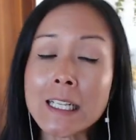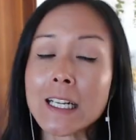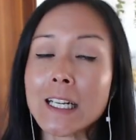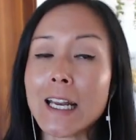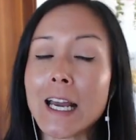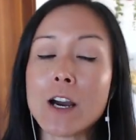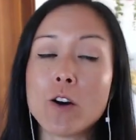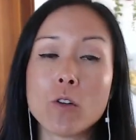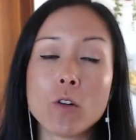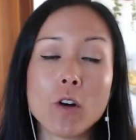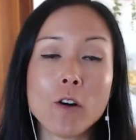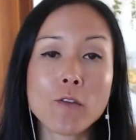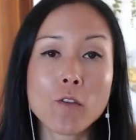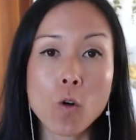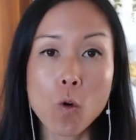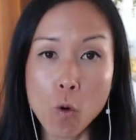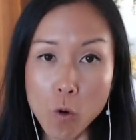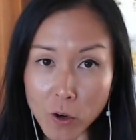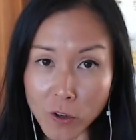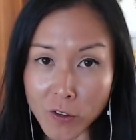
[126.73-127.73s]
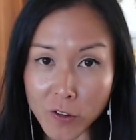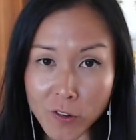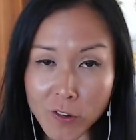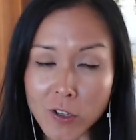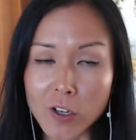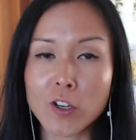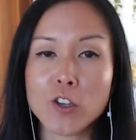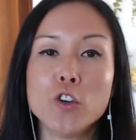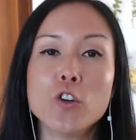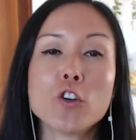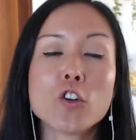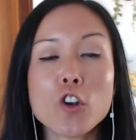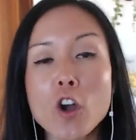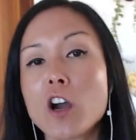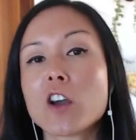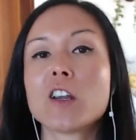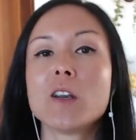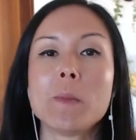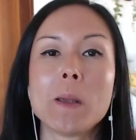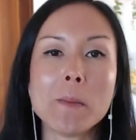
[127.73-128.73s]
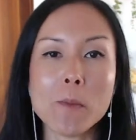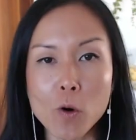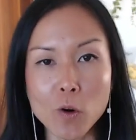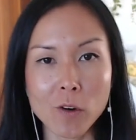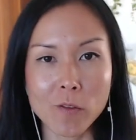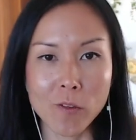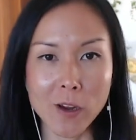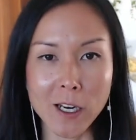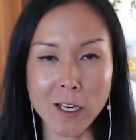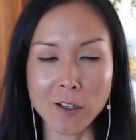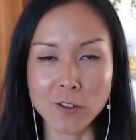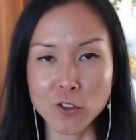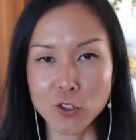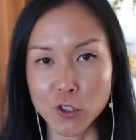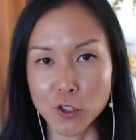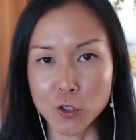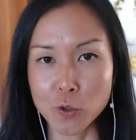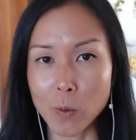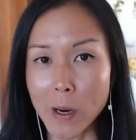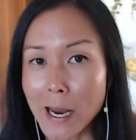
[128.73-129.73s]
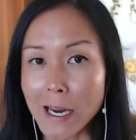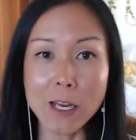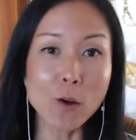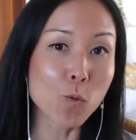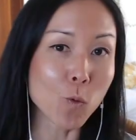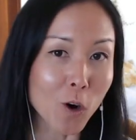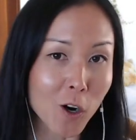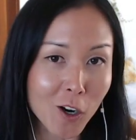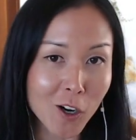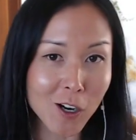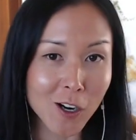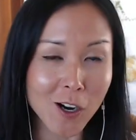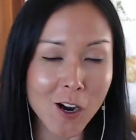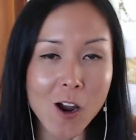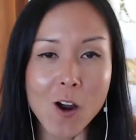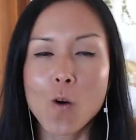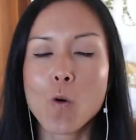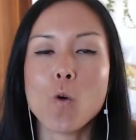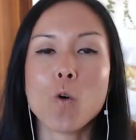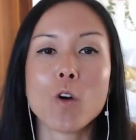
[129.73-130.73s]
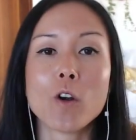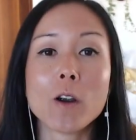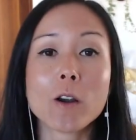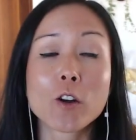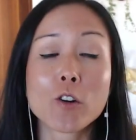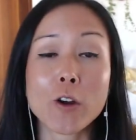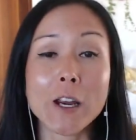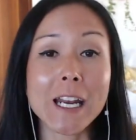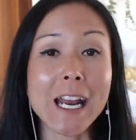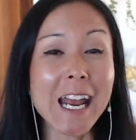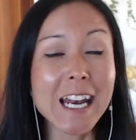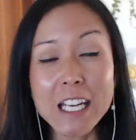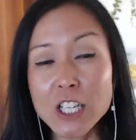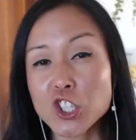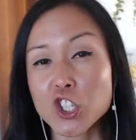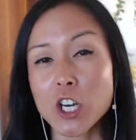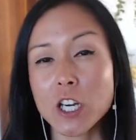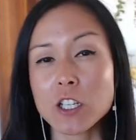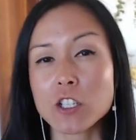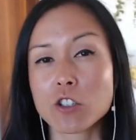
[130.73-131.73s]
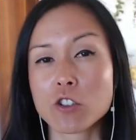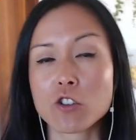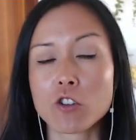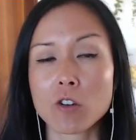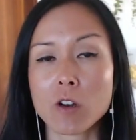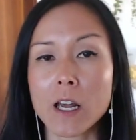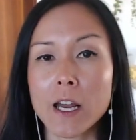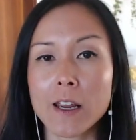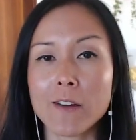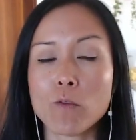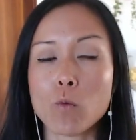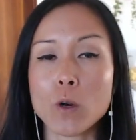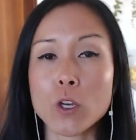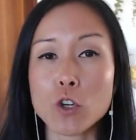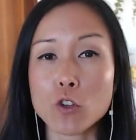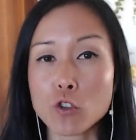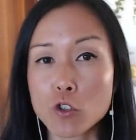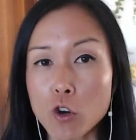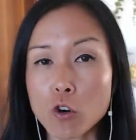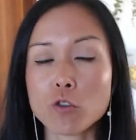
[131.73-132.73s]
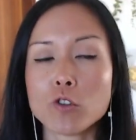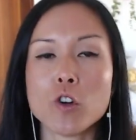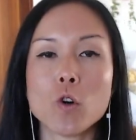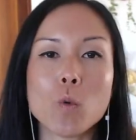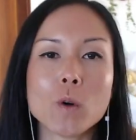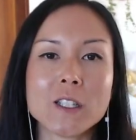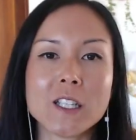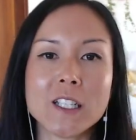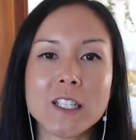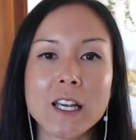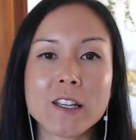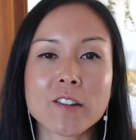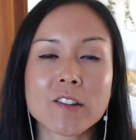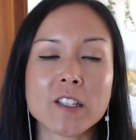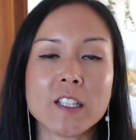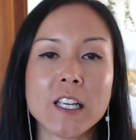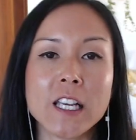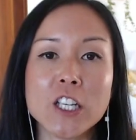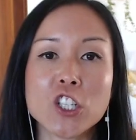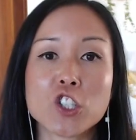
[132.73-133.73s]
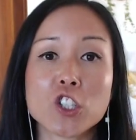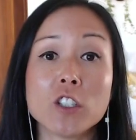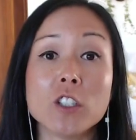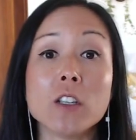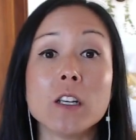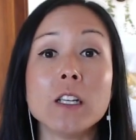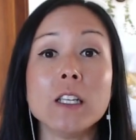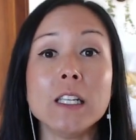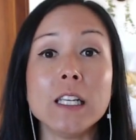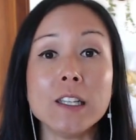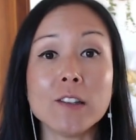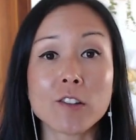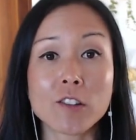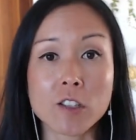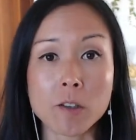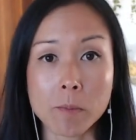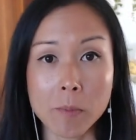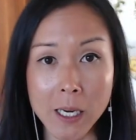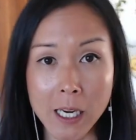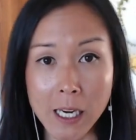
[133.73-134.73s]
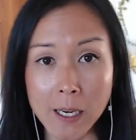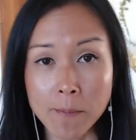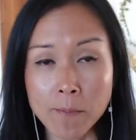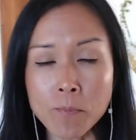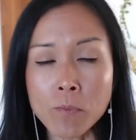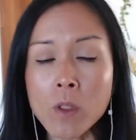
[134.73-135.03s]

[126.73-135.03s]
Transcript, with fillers: Now, of course, you're not going to be motivated to do any work or create any change in your life when you don't know what the destination needs to be.